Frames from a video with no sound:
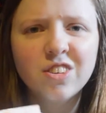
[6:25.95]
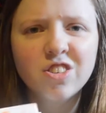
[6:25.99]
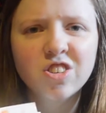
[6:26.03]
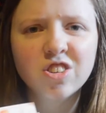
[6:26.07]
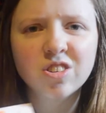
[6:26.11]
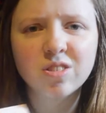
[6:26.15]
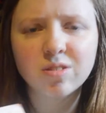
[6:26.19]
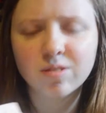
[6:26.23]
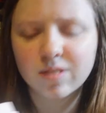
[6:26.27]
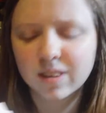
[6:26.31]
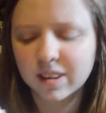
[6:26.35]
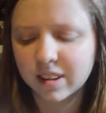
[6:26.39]

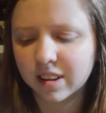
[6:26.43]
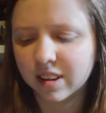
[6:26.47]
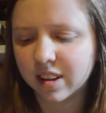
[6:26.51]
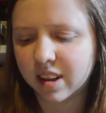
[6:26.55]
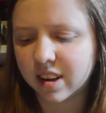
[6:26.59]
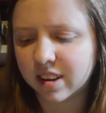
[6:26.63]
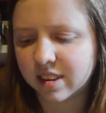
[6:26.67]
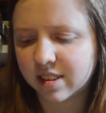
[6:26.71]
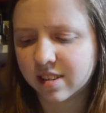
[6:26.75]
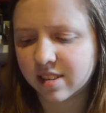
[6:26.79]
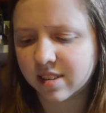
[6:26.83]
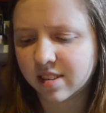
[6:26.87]
just really
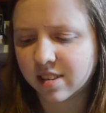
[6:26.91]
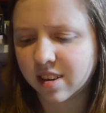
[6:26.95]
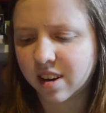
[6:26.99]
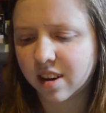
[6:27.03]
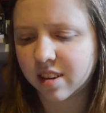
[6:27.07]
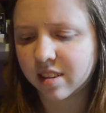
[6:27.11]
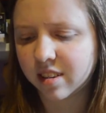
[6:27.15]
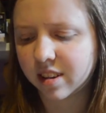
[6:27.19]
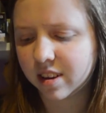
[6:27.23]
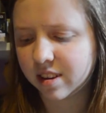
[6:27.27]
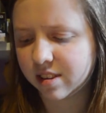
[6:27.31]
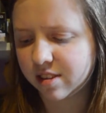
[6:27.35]
like to
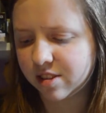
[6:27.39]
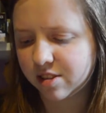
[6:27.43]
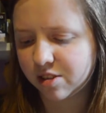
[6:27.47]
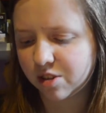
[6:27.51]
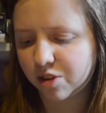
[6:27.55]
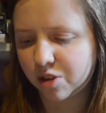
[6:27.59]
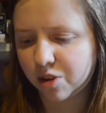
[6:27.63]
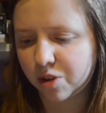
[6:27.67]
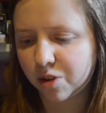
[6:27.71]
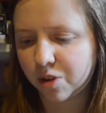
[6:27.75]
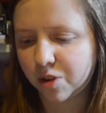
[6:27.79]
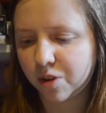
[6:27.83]
start these
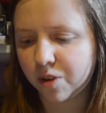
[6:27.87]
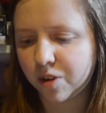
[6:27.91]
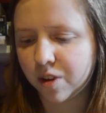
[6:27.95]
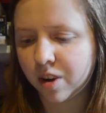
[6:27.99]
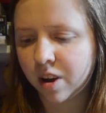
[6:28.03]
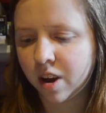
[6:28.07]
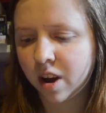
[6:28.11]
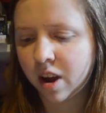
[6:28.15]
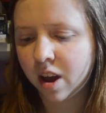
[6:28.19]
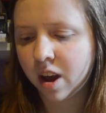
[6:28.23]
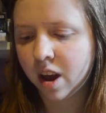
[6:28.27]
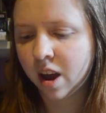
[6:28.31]
two,
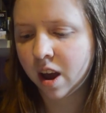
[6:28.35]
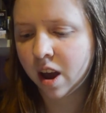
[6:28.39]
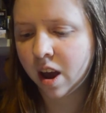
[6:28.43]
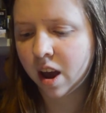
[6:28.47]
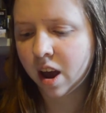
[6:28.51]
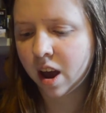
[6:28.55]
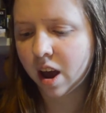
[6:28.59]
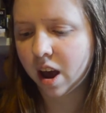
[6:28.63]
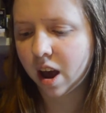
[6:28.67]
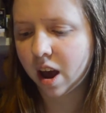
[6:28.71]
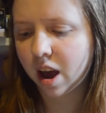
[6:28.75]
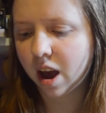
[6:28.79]

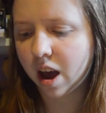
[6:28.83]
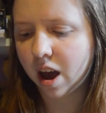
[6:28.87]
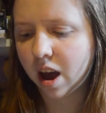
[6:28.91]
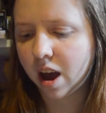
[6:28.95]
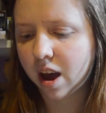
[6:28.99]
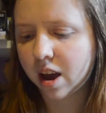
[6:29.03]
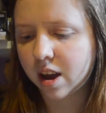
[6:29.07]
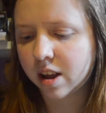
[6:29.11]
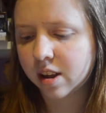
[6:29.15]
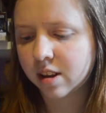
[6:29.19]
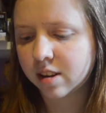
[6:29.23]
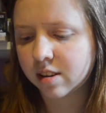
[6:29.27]

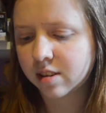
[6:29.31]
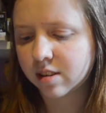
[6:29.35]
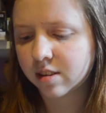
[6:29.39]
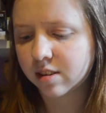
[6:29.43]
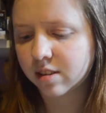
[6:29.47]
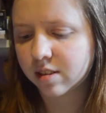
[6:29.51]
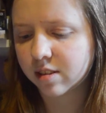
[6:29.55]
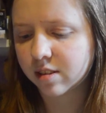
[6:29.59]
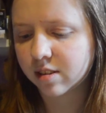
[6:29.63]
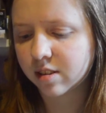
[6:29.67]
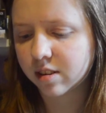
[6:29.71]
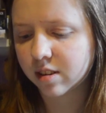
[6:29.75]

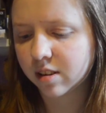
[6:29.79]
and